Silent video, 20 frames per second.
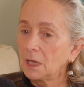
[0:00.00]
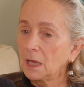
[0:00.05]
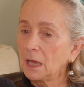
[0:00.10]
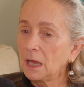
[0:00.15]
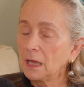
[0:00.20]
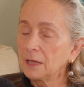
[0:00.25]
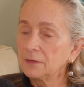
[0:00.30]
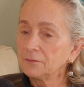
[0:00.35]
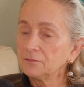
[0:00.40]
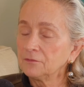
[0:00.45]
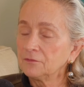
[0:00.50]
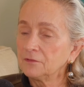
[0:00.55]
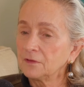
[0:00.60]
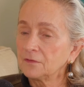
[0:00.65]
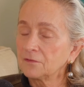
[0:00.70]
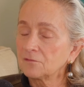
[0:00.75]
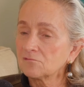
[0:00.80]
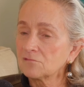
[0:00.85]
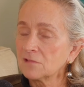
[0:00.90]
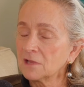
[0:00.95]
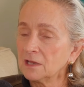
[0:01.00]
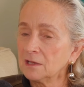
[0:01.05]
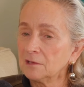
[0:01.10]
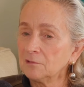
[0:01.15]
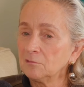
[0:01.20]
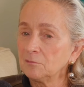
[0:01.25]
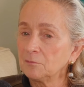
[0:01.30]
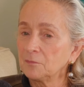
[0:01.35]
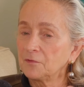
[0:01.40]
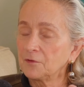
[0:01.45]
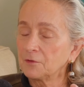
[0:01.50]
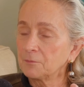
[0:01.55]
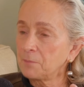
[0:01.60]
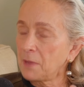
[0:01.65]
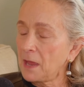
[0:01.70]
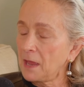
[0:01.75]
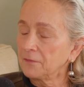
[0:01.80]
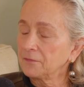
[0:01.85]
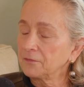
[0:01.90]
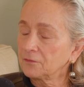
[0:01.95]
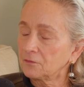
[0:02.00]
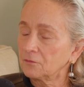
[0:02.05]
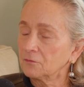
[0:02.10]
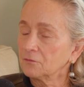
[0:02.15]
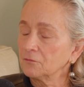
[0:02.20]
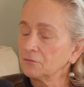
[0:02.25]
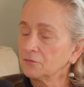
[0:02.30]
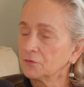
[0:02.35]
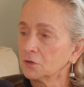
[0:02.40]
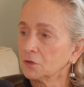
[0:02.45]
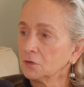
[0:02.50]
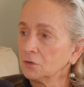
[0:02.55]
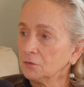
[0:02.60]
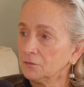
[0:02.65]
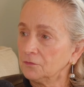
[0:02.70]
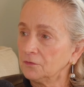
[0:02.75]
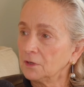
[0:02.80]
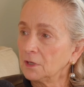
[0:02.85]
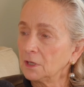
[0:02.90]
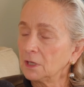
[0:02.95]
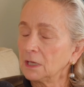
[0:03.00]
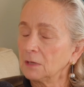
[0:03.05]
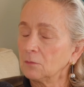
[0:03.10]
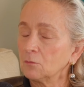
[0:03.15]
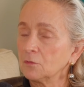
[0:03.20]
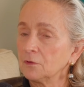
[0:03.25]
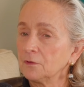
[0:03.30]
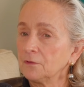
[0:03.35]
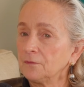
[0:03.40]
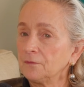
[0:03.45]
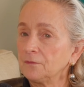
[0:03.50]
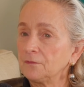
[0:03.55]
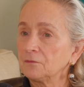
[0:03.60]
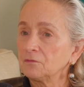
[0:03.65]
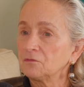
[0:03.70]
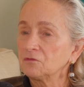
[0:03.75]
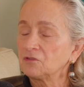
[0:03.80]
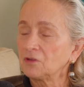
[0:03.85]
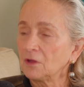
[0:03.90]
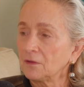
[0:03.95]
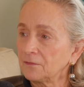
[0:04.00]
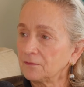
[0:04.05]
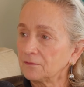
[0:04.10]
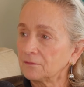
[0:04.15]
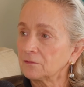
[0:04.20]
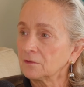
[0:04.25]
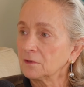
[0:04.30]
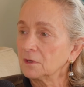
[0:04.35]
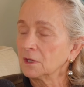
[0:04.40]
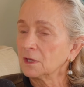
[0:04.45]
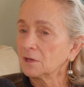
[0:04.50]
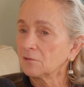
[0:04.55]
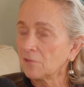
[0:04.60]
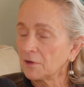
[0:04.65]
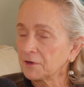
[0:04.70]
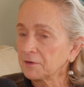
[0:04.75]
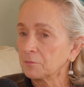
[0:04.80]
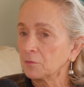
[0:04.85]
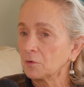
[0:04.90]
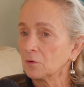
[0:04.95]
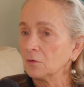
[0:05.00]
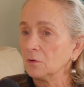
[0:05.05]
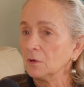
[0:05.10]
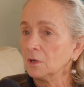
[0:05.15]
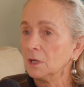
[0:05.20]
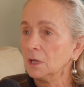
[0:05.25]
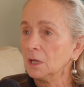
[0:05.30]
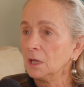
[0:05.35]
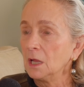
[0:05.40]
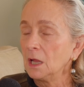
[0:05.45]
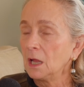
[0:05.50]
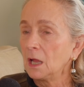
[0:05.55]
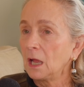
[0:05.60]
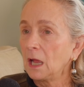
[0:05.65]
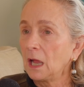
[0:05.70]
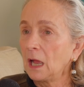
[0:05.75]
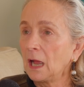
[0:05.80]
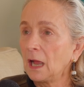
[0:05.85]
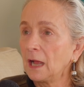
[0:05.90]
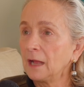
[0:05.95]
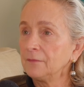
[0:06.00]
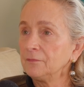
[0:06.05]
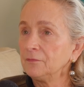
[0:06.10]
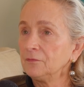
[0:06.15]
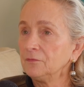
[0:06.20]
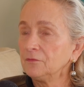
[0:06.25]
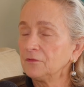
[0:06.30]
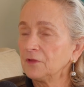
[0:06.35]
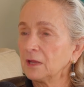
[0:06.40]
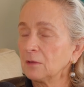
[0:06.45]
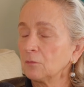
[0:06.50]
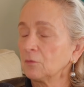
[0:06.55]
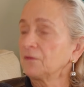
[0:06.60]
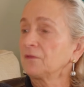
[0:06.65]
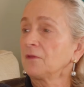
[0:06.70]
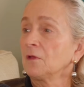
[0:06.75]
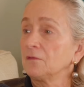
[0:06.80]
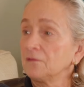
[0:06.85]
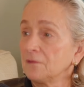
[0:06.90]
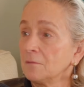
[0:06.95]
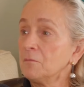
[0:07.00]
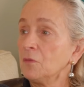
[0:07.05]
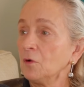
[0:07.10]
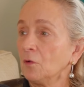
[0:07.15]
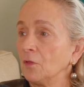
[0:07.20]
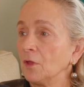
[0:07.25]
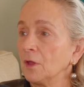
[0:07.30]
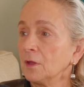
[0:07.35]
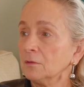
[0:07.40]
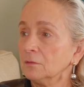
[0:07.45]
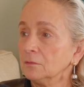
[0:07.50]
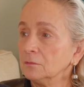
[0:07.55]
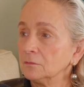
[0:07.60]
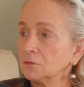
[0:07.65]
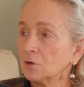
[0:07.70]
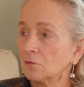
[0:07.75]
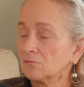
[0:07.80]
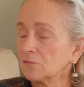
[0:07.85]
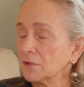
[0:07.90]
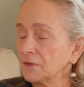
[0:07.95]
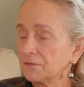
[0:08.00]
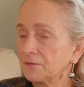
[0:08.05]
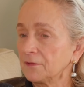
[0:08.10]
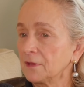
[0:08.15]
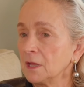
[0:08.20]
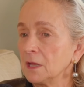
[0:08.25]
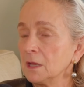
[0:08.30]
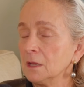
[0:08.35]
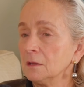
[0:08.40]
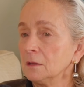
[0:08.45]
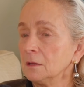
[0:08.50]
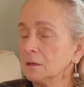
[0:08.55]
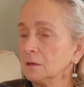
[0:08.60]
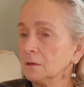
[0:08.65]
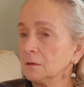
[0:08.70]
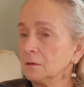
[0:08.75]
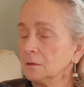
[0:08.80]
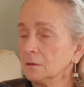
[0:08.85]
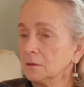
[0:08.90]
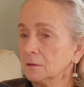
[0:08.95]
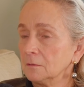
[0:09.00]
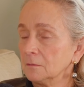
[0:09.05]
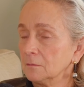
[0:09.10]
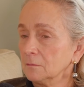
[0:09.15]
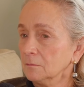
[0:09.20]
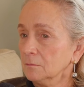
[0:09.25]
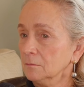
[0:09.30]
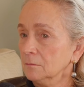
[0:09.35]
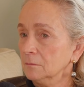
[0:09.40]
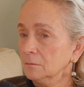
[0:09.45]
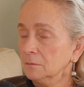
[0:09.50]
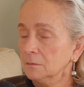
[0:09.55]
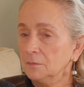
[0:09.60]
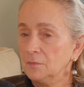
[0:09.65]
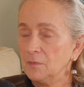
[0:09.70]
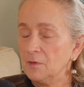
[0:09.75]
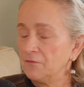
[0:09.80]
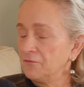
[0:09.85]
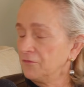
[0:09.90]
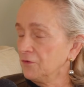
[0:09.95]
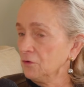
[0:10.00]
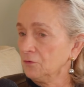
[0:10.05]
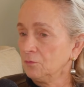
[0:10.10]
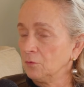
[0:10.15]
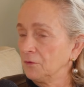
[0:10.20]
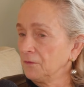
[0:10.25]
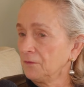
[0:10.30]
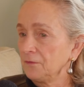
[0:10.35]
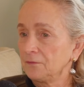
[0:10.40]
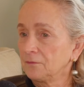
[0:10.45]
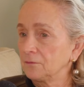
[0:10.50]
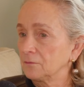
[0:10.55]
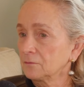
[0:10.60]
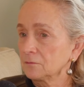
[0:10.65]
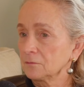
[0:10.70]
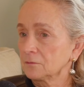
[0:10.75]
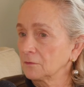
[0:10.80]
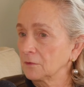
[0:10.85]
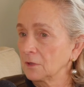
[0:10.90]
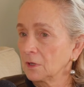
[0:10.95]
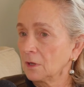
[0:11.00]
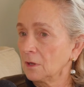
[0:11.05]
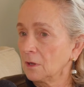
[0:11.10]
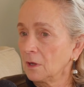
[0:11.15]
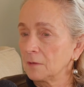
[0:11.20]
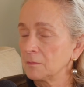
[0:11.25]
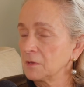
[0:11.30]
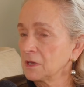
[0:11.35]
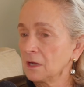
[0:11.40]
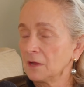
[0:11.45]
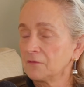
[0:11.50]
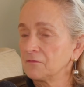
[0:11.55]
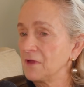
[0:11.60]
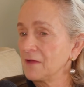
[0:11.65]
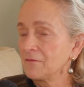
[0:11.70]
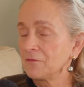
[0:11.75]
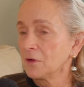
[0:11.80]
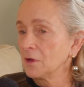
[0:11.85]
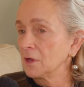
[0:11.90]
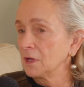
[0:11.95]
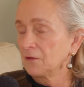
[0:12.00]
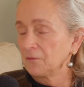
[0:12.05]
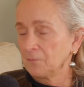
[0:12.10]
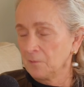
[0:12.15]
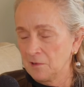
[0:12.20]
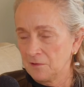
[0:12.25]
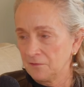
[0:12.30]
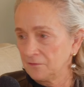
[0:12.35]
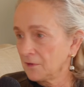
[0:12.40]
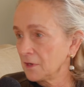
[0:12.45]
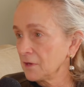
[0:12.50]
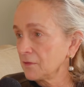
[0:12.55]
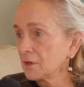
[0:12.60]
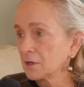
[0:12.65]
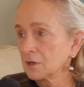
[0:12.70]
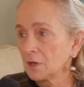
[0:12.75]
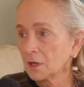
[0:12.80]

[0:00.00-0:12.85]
And it's real sort of Basque food. It was just incredible. And it was so simple, though, not ritzy. The food was, I mean, I've never experienced anything